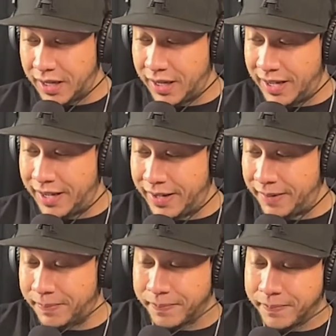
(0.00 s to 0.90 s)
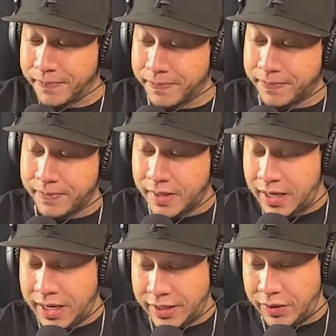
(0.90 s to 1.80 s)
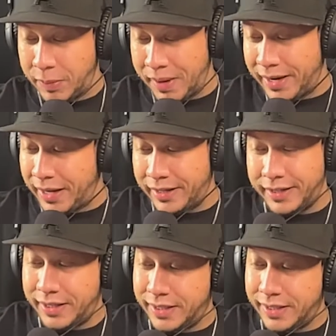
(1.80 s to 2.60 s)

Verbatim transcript: Um, right there on the bottle. You know, man, I.